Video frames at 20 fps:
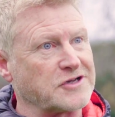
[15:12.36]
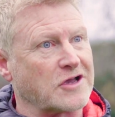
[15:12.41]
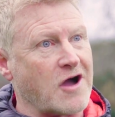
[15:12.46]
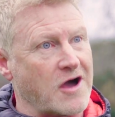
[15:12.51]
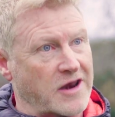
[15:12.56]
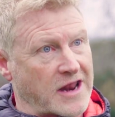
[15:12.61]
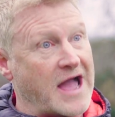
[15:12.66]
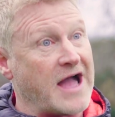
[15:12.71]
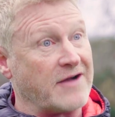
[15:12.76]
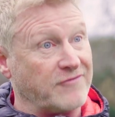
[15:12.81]
to
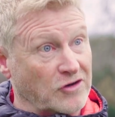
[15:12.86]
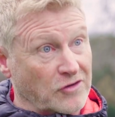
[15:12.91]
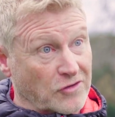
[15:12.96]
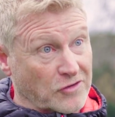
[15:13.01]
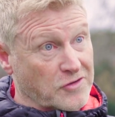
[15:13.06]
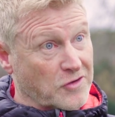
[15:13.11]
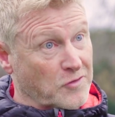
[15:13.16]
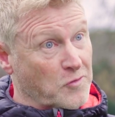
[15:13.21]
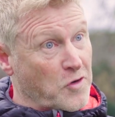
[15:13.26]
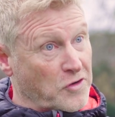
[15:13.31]
kind of have a
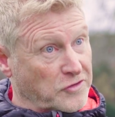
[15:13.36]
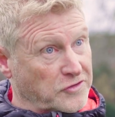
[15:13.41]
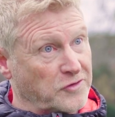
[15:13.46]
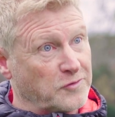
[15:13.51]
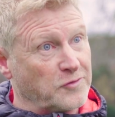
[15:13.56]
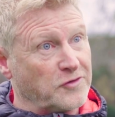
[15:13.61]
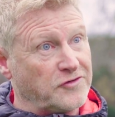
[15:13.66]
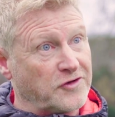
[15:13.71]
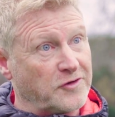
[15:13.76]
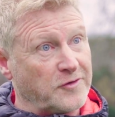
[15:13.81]
look at what you
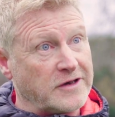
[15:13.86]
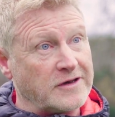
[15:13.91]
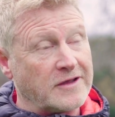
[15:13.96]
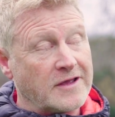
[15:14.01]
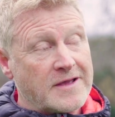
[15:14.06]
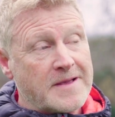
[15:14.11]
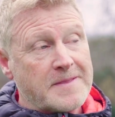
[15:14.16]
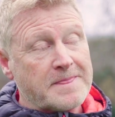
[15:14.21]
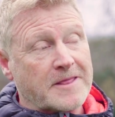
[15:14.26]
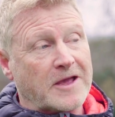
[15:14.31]
were doing.
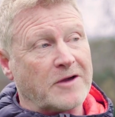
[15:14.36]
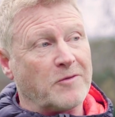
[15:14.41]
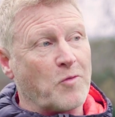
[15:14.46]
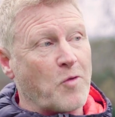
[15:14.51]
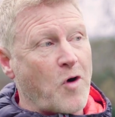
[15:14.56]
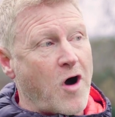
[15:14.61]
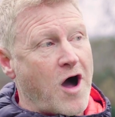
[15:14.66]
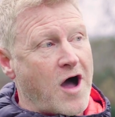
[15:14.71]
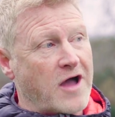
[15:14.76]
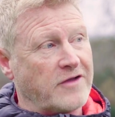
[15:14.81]
And
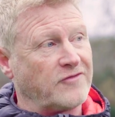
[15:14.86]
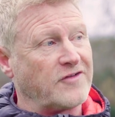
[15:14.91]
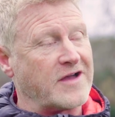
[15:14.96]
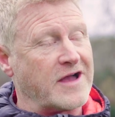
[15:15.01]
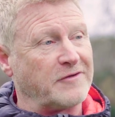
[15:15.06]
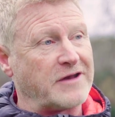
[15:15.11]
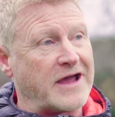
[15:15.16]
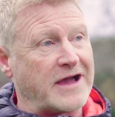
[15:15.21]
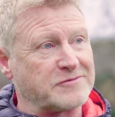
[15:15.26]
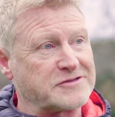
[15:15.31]
what I
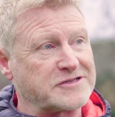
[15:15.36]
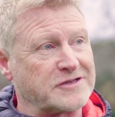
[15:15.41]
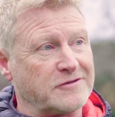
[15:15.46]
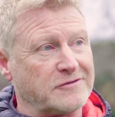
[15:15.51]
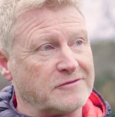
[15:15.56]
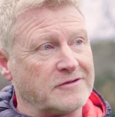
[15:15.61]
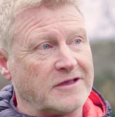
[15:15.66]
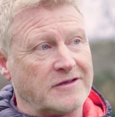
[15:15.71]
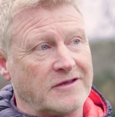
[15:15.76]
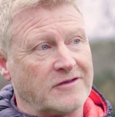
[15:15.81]
found
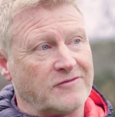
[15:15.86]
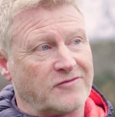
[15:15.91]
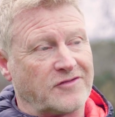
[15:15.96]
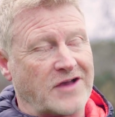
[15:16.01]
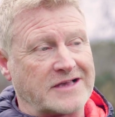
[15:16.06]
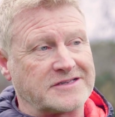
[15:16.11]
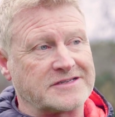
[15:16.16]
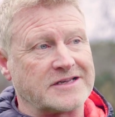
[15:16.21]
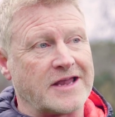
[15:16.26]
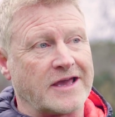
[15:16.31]
absolutely
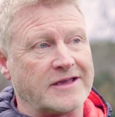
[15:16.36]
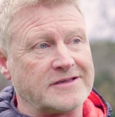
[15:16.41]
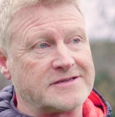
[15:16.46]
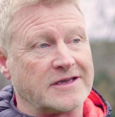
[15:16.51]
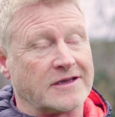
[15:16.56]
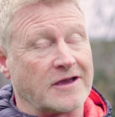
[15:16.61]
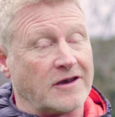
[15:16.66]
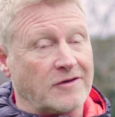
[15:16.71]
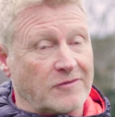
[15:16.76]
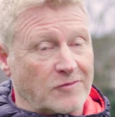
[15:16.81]

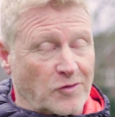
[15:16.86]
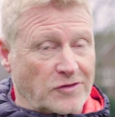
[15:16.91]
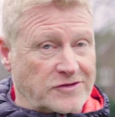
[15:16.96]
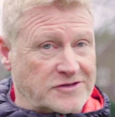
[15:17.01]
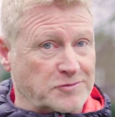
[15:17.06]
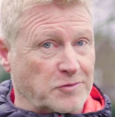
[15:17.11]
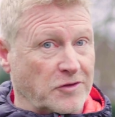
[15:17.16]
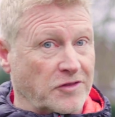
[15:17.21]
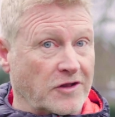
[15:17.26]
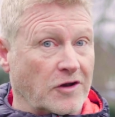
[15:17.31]
fascinating, and what
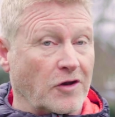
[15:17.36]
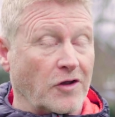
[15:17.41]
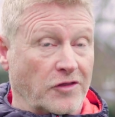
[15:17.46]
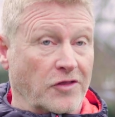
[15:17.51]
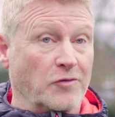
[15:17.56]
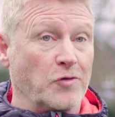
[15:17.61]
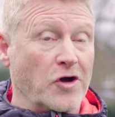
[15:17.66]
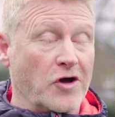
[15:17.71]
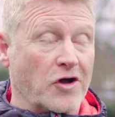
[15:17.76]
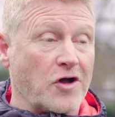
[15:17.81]
is a lot of
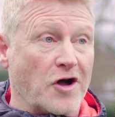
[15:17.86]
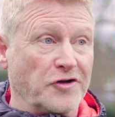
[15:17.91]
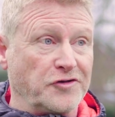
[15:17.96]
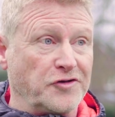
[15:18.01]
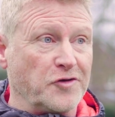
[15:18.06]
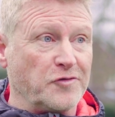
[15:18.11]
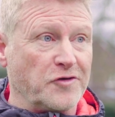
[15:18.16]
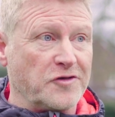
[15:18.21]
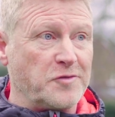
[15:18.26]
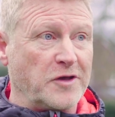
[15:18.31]
the work I
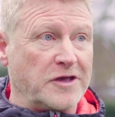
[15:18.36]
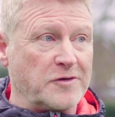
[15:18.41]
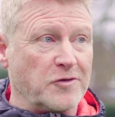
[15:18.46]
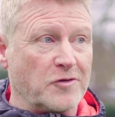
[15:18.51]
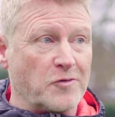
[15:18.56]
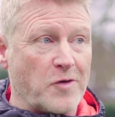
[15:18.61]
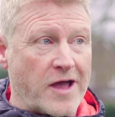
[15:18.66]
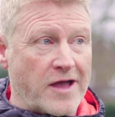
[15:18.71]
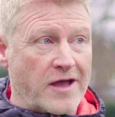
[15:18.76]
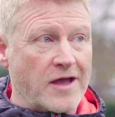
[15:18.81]
do with people,
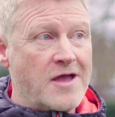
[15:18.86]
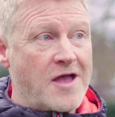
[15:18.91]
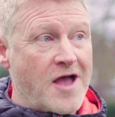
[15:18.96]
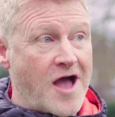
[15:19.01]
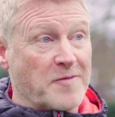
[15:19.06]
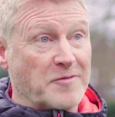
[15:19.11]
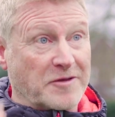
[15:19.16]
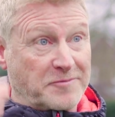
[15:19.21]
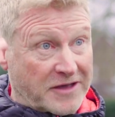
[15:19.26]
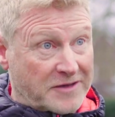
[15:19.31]
where
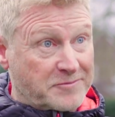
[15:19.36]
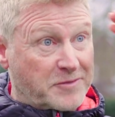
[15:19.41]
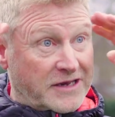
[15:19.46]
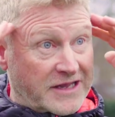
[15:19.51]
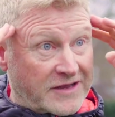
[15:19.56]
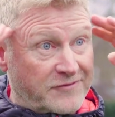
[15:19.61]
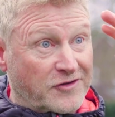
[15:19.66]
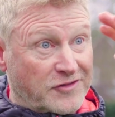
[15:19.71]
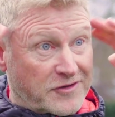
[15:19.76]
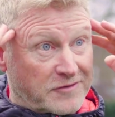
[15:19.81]
I'm a big
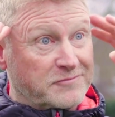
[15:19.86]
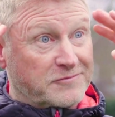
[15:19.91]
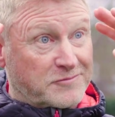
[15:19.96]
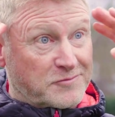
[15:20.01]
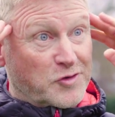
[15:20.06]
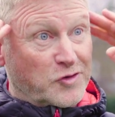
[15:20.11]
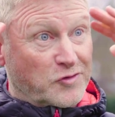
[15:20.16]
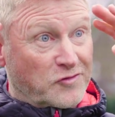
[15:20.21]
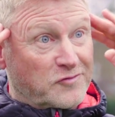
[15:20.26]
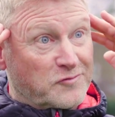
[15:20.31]
believer that
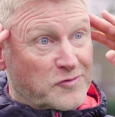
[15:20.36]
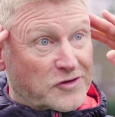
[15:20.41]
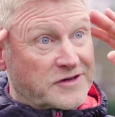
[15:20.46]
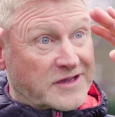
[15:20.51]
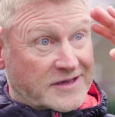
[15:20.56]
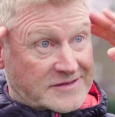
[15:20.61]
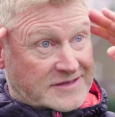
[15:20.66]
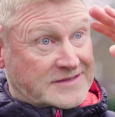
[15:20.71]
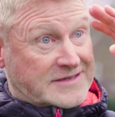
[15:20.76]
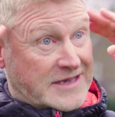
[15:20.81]
movement
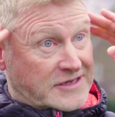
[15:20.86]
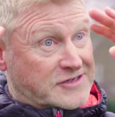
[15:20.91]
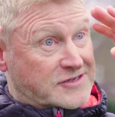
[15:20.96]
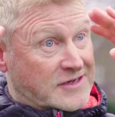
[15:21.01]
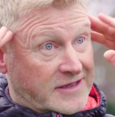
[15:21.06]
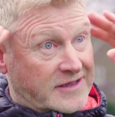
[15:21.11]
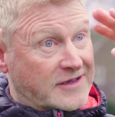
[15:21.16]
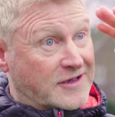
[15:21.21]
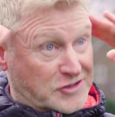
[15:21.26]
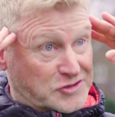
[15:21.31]
is
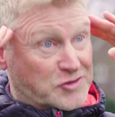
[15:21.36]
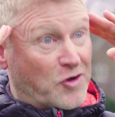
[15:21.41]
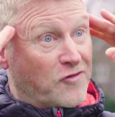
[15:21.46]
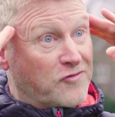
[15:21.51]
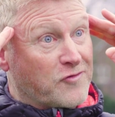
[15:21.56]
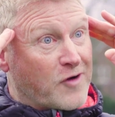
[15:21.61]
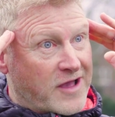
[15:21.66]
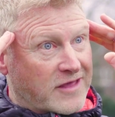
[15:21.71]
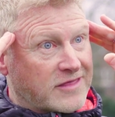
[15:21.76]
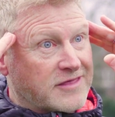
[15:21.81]
essentially a
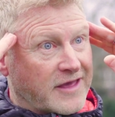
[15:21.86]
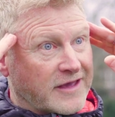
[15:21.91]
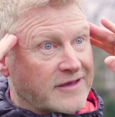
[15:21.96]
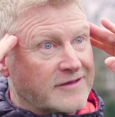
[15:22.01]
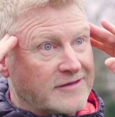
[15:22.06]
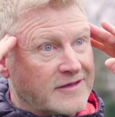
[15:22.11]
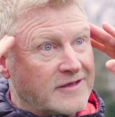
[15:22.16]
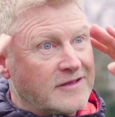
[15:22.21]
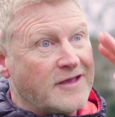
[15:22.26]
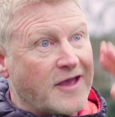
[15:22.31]
software thing.
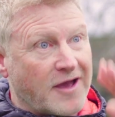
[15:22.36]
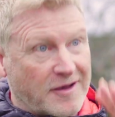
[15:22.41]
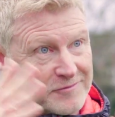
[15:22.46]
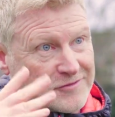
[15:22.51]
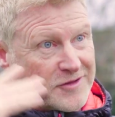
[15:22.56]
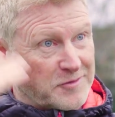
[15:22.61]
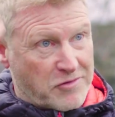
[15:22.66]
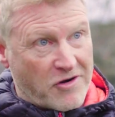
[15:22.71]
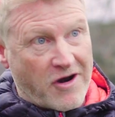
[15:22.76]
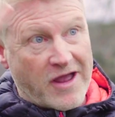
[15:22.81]
Yeah,
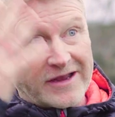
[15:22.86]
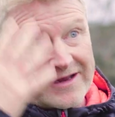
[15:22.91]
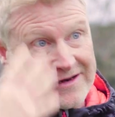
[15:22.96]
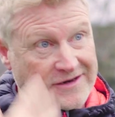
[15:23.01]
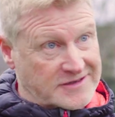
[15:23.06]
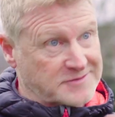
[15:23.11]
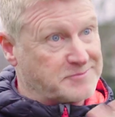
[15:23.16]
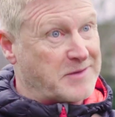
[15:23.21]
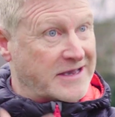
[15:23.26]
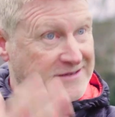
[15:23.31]
the brain
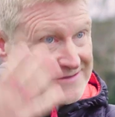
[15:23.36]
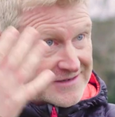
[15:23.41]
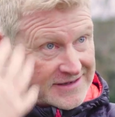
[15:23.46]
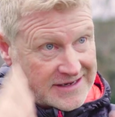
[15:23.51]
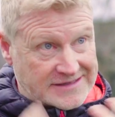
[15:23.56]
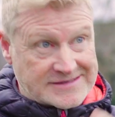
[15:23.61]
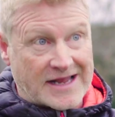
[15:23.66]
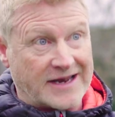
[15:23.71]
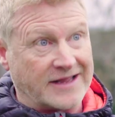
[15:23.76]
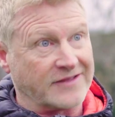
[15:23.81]
is
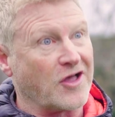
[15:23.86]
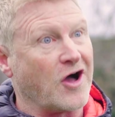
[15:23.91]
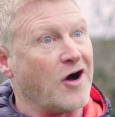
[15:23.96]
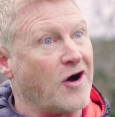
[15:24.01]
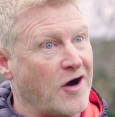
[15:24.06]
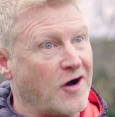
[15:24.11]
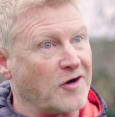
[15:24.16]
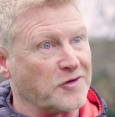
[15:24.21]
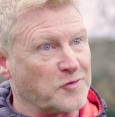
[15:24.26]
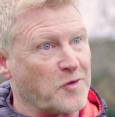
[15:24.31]
basically telling the
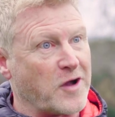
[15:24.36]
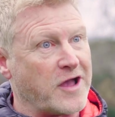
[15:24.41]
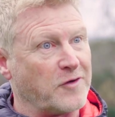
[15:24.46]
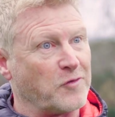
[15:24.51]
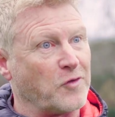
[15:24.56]
hardware